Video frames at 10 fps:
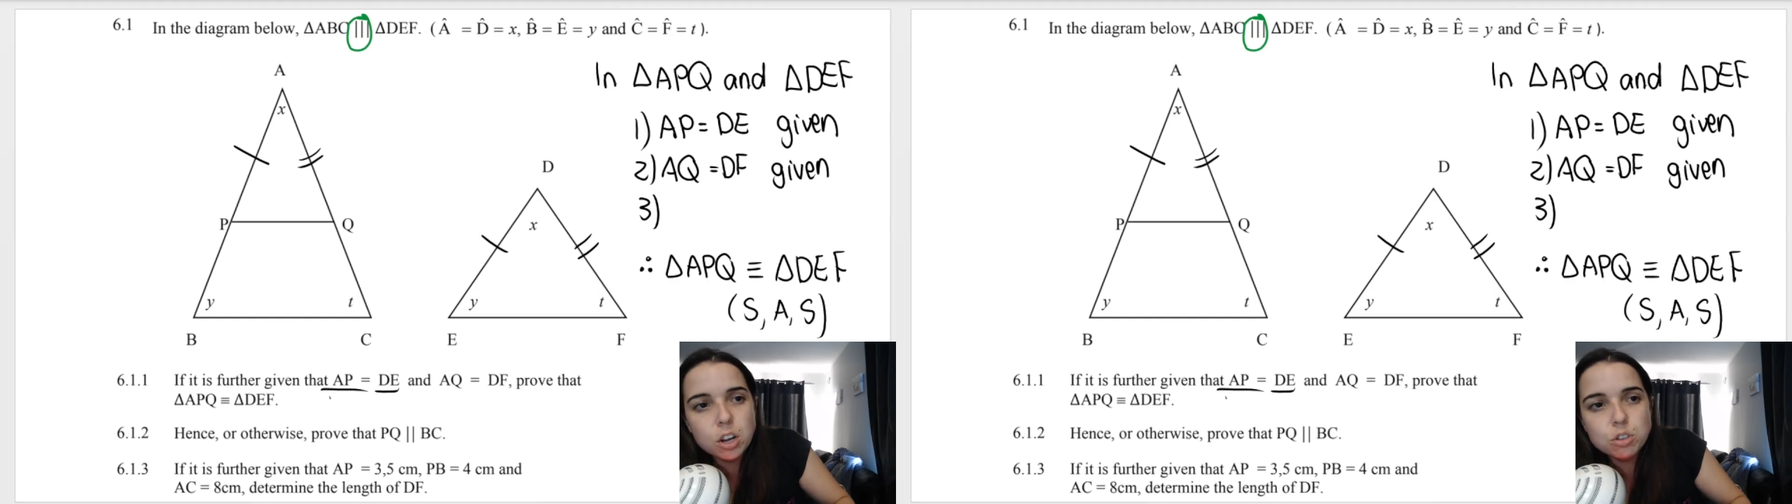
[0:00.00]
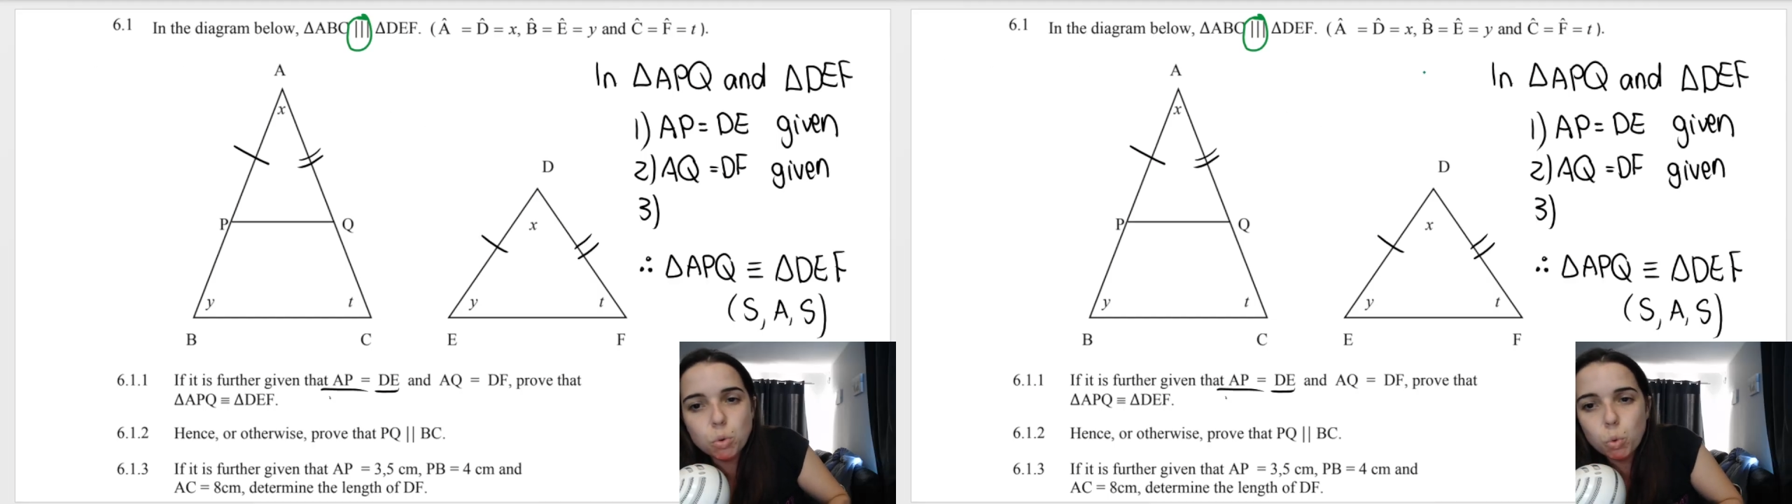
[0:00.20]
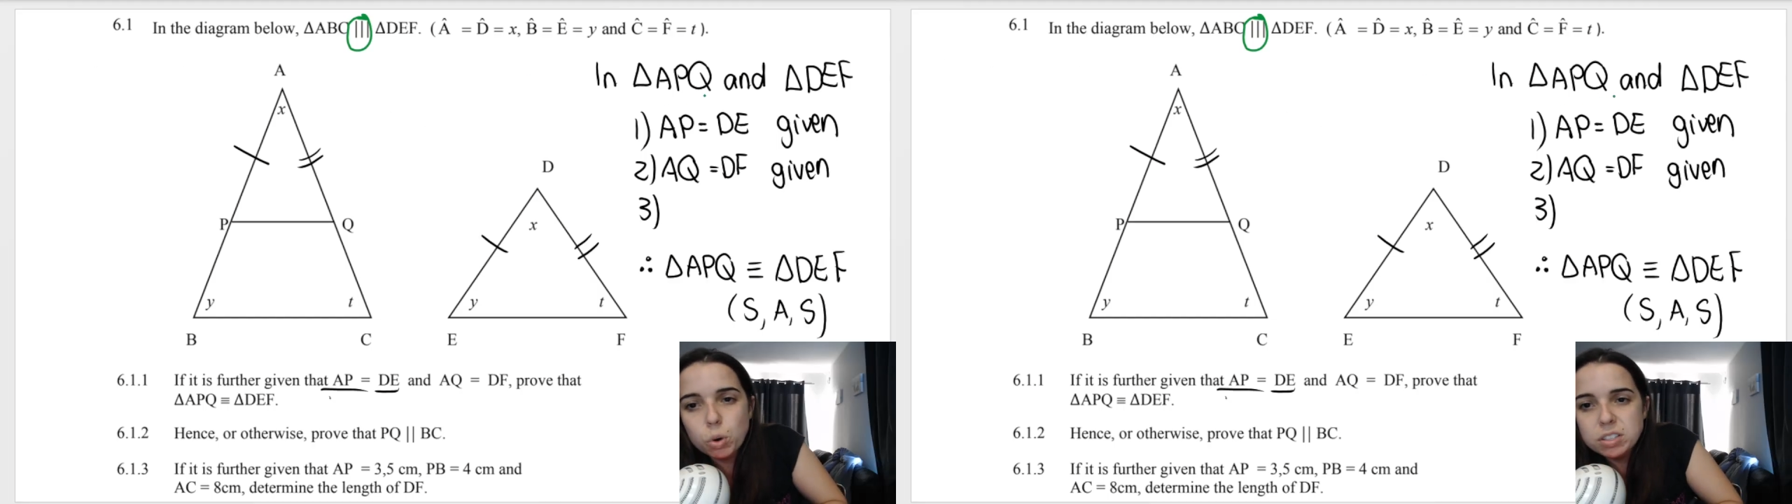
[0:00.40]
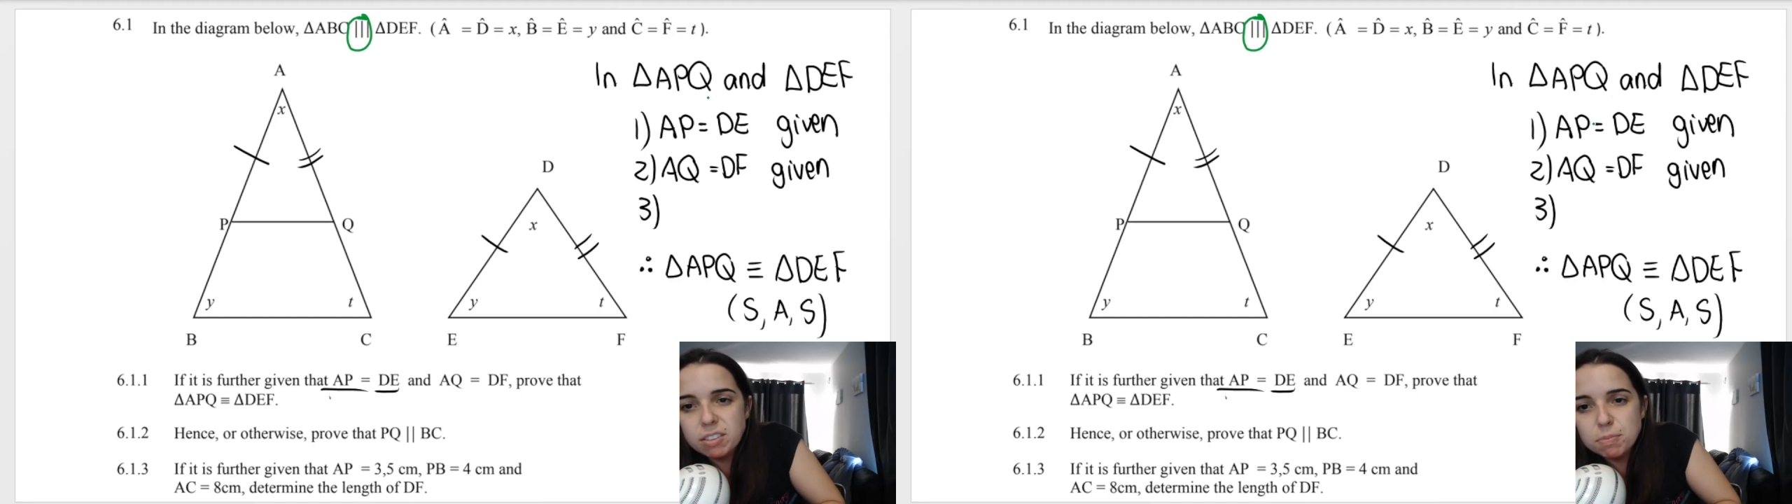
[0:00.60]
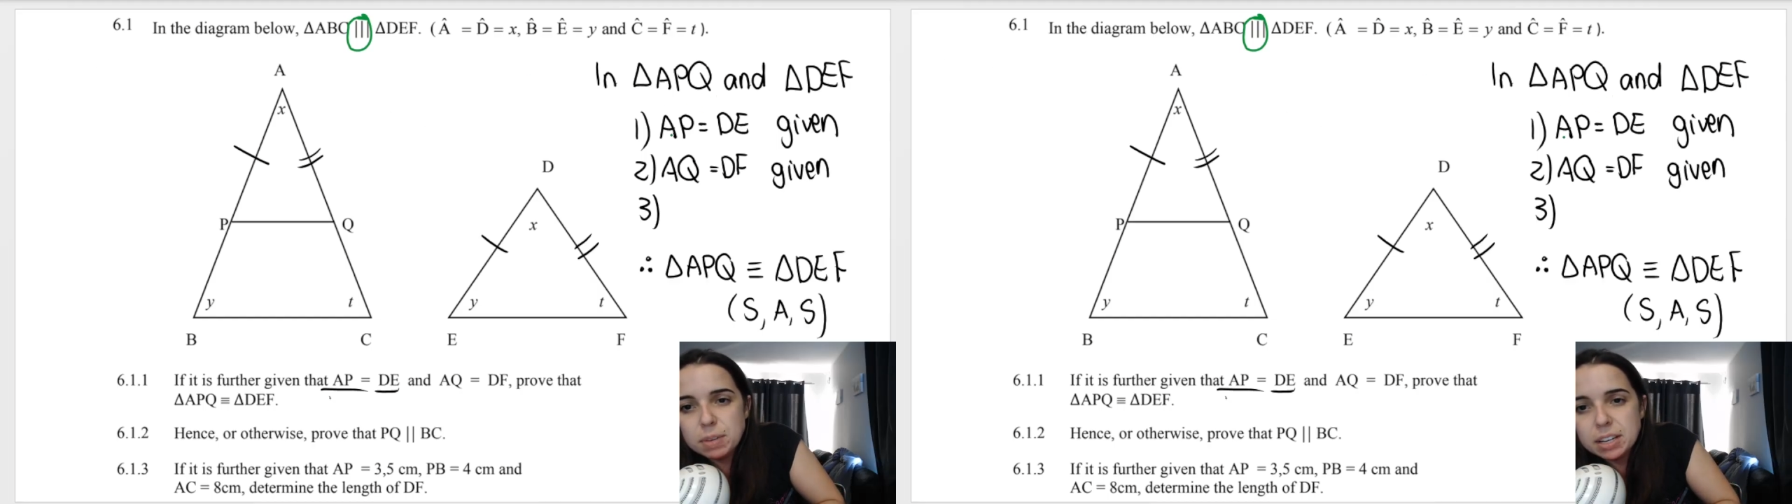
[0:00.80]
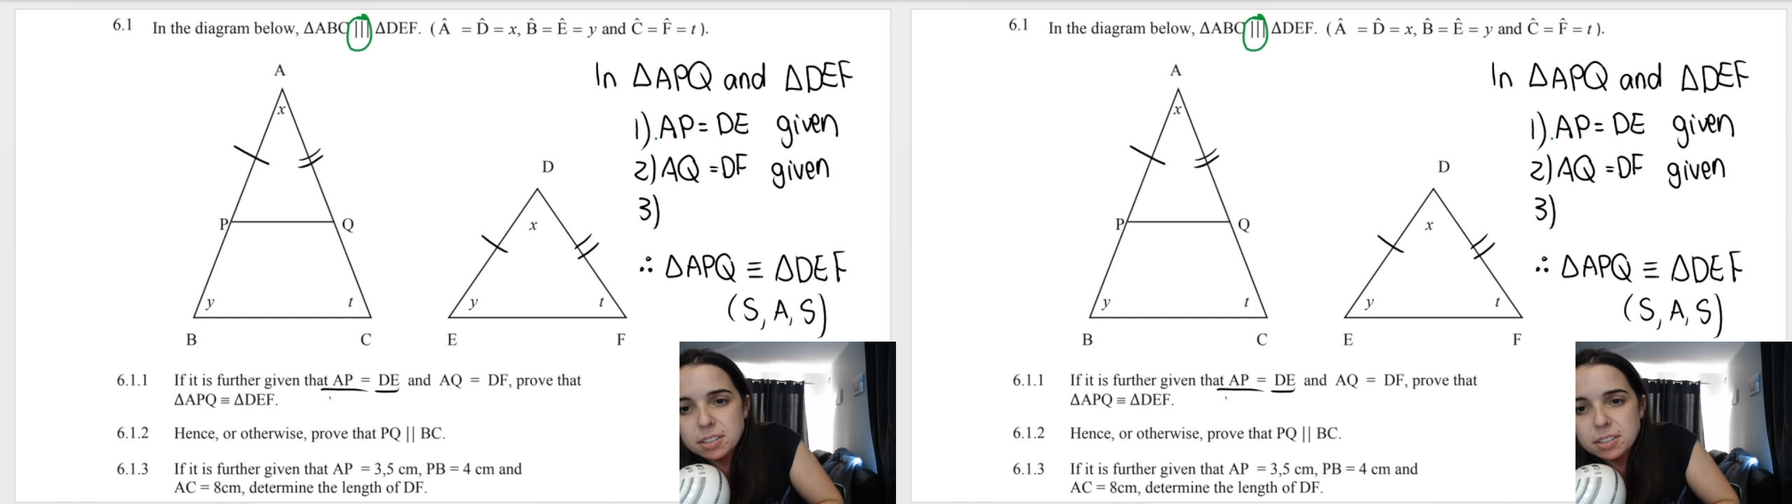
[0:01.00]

to always give me a